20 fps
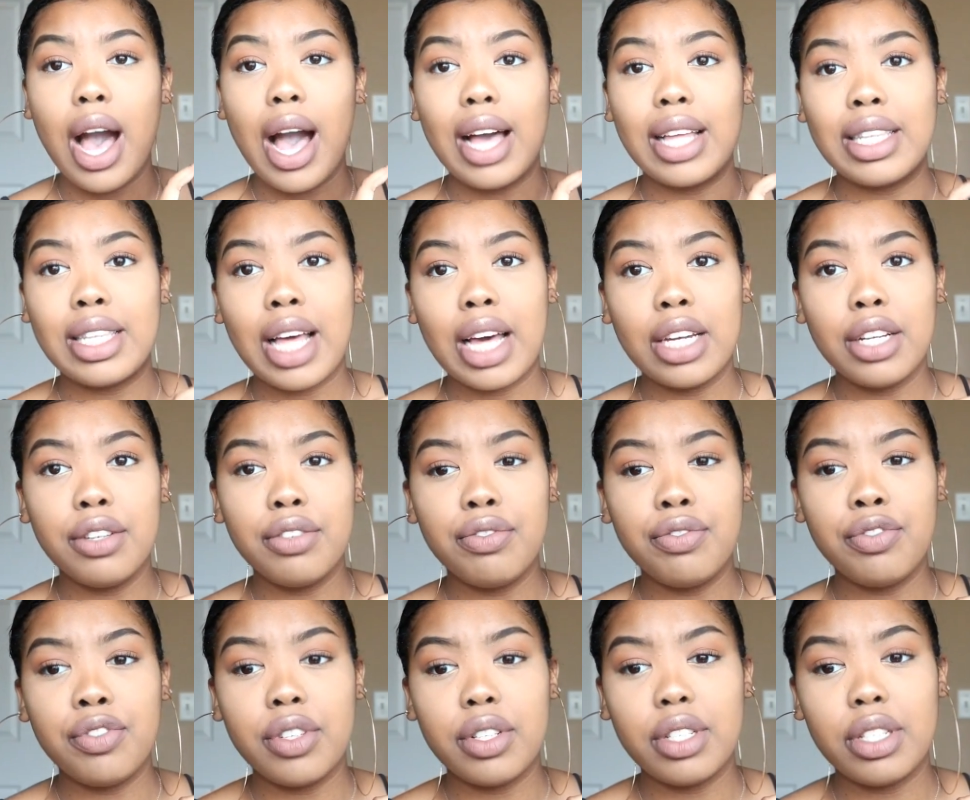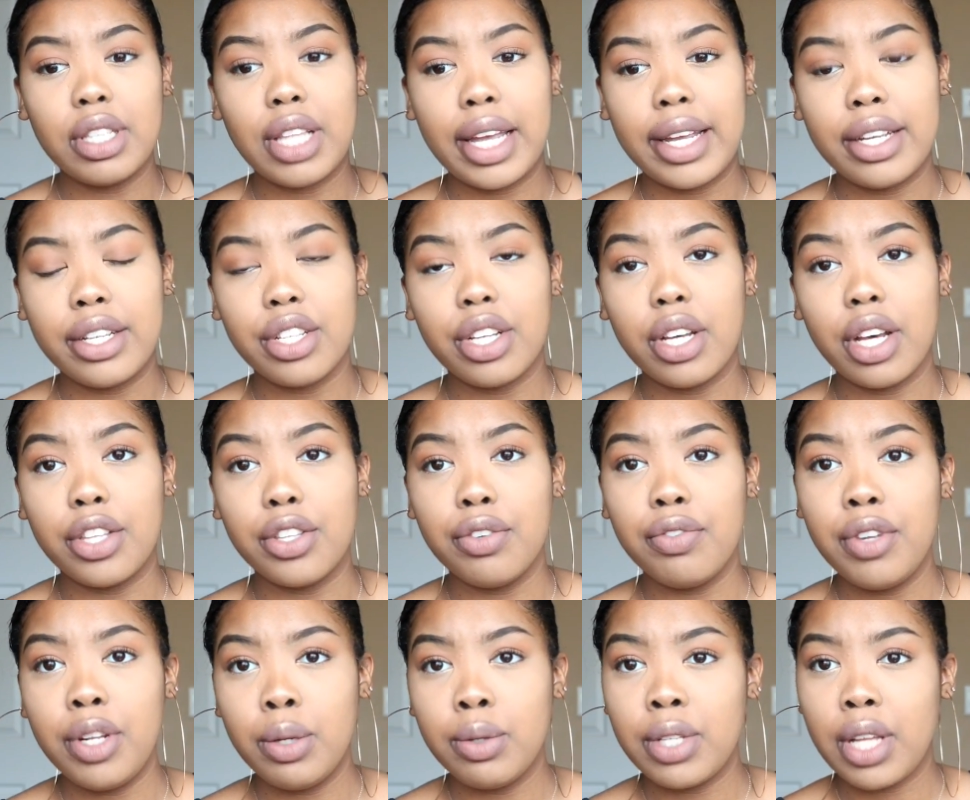A lot of like other
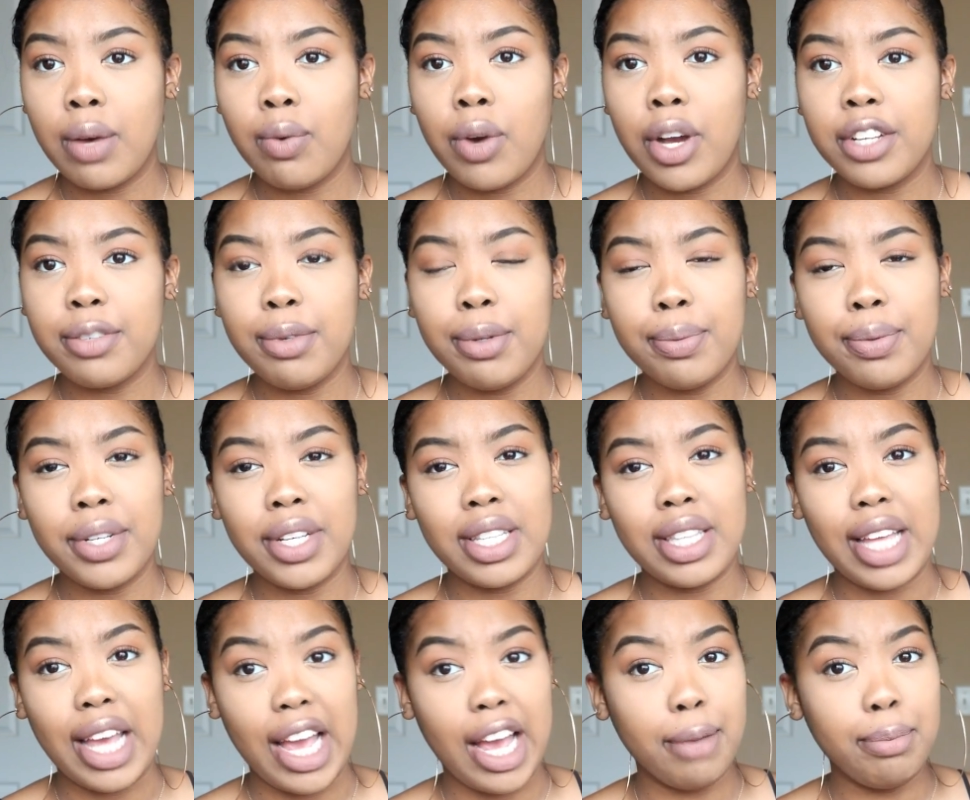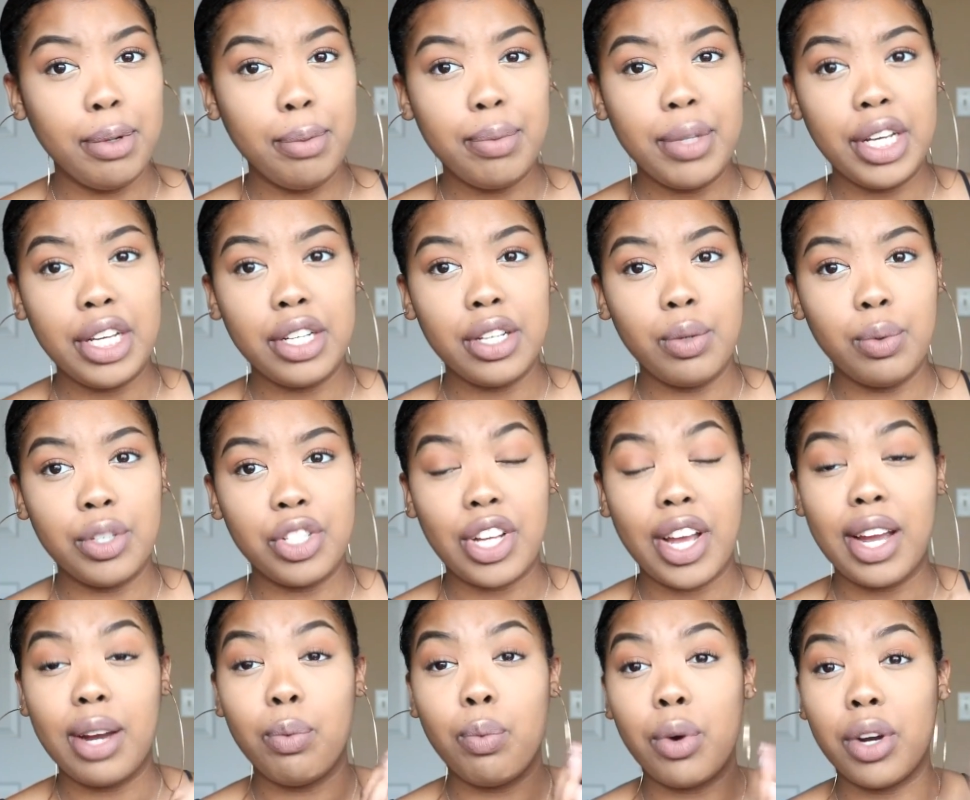videos I watched, people get the happy planner, which
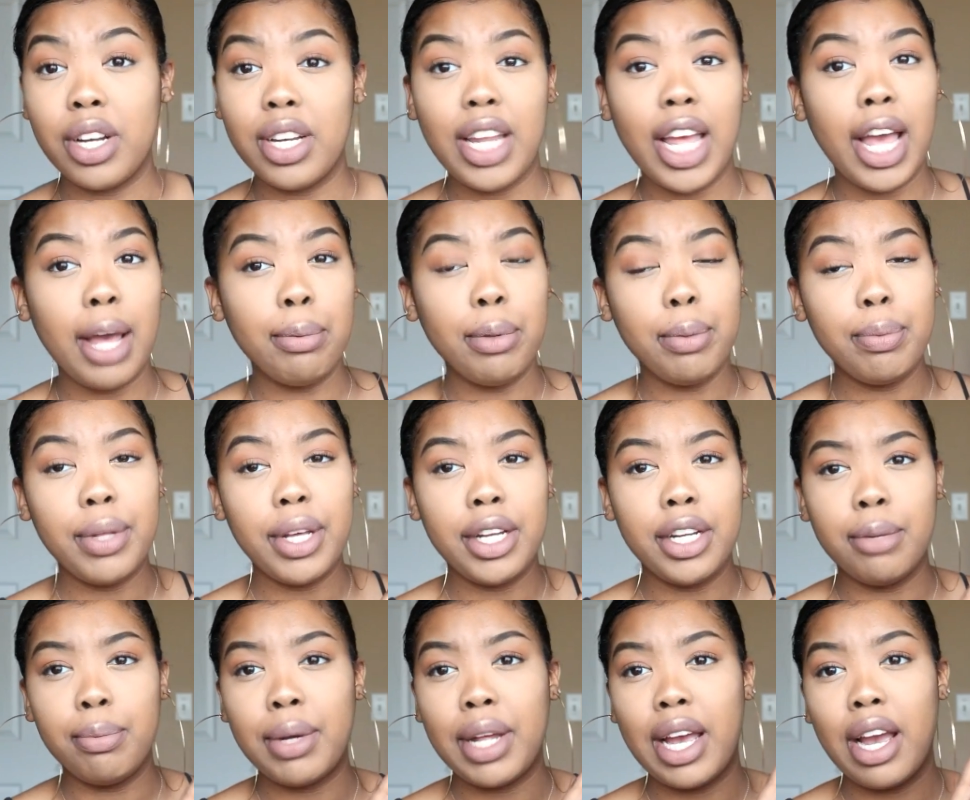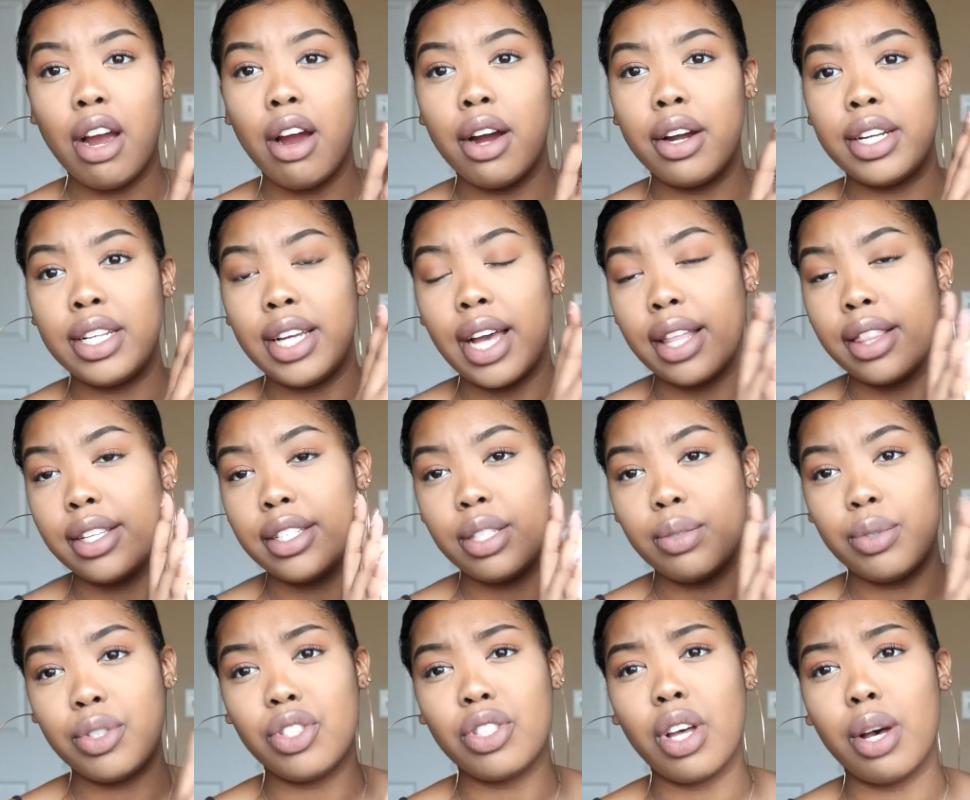I wanted a happy planner, but I had already got
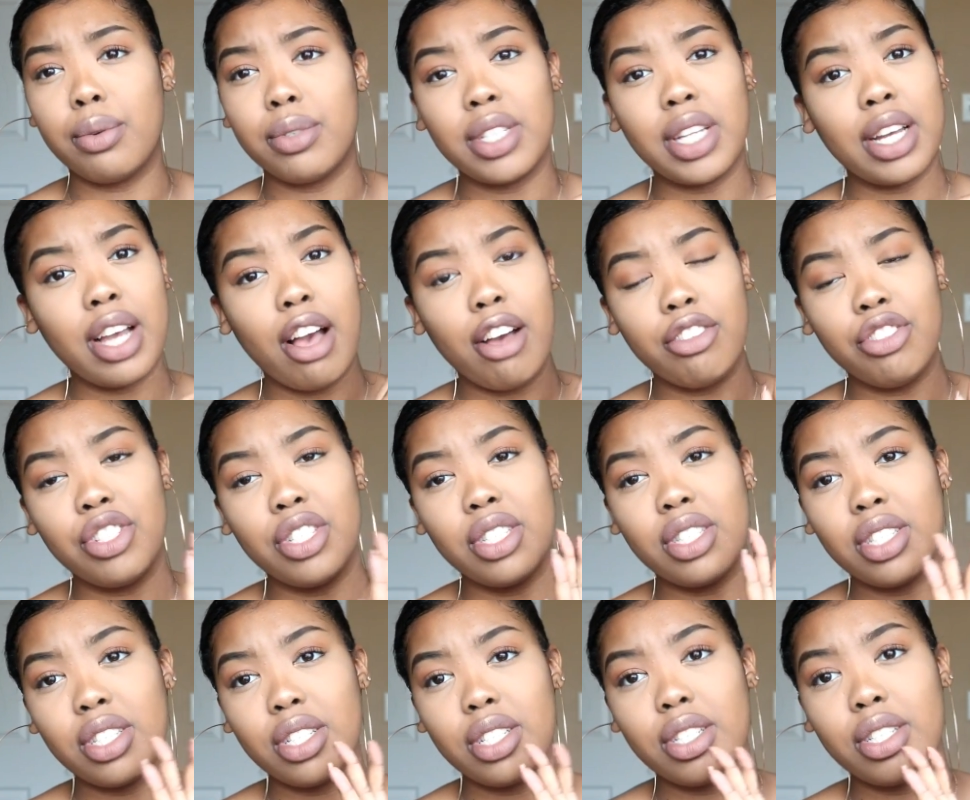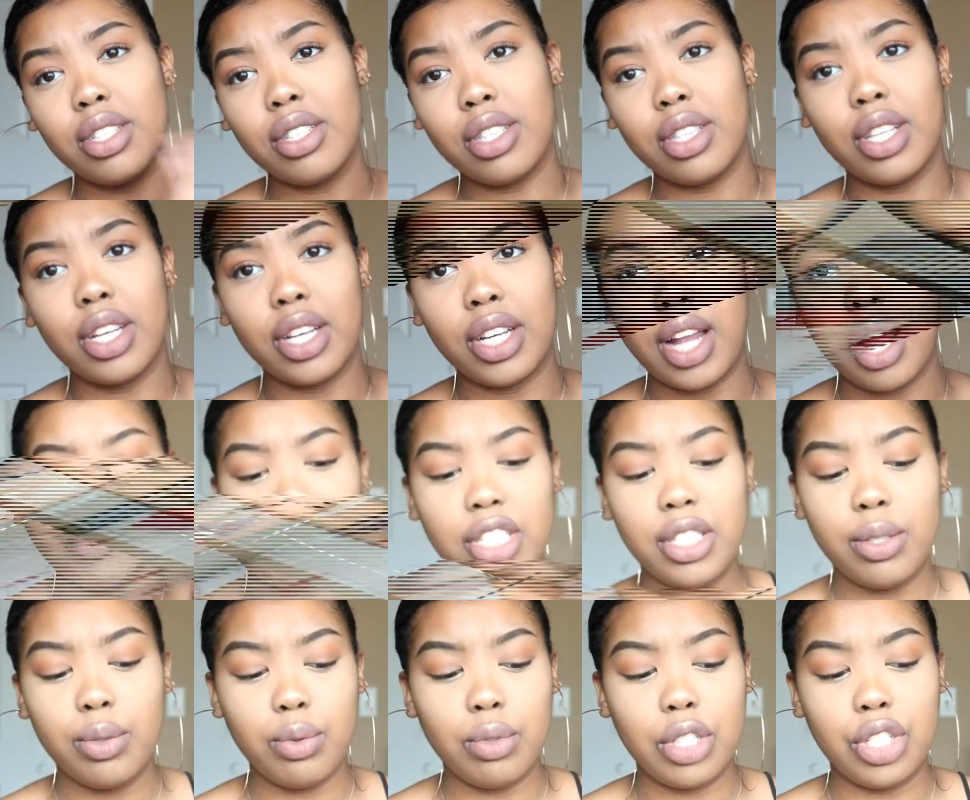this one, so I was like, I'll just thug it out with
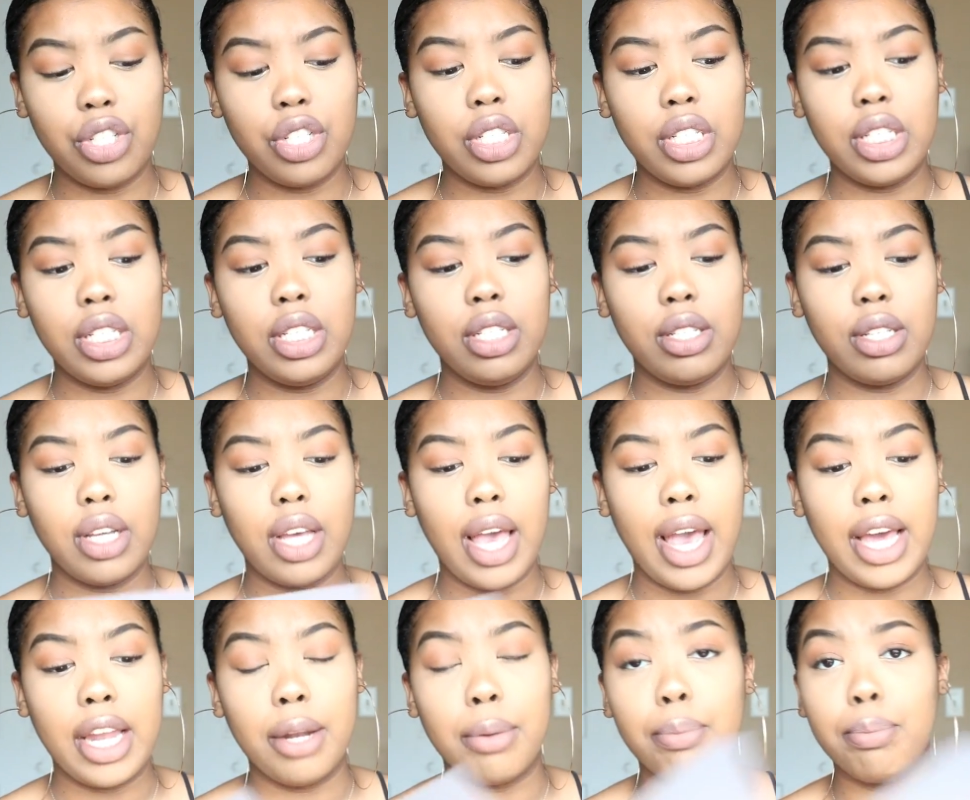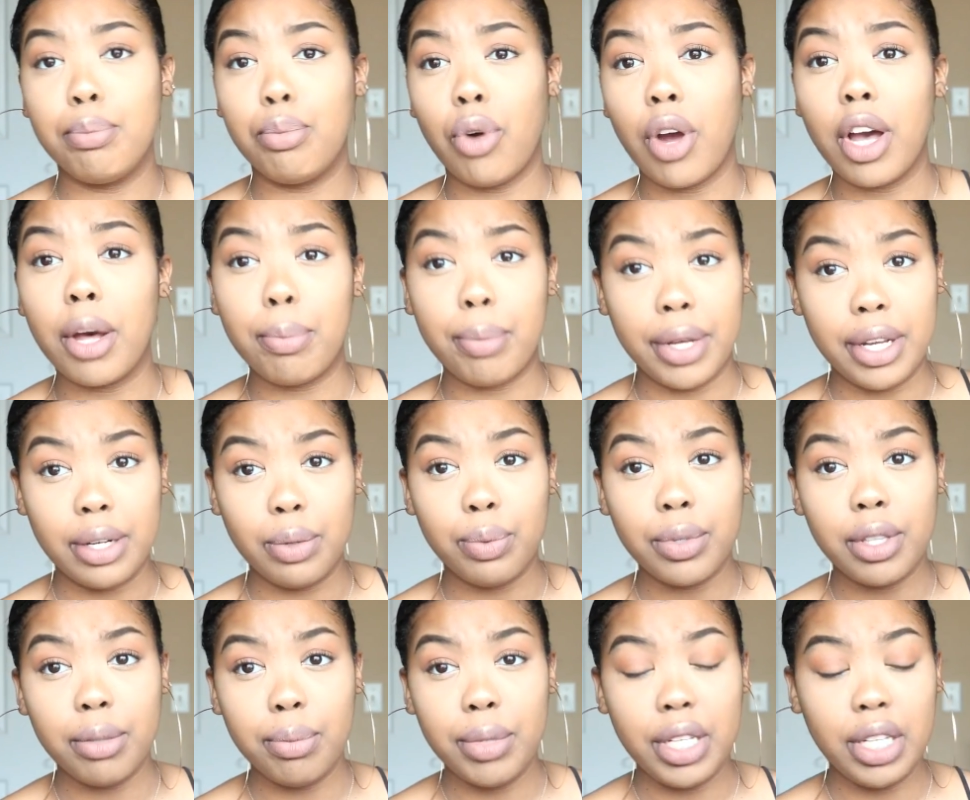this one. I brought a pen
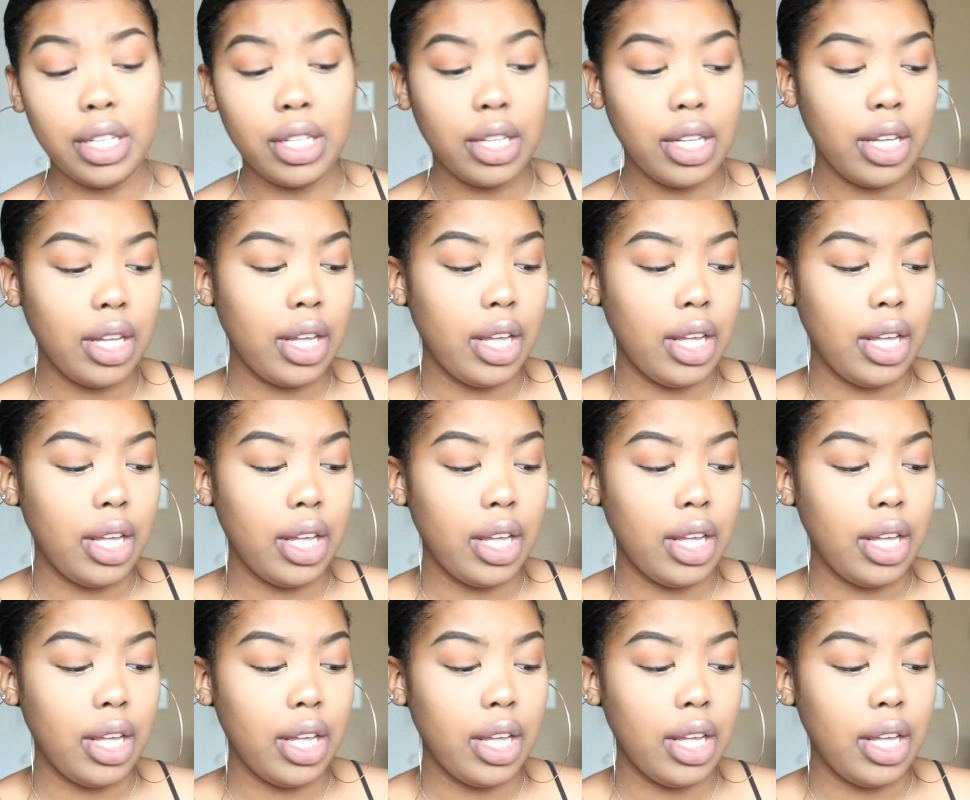with me,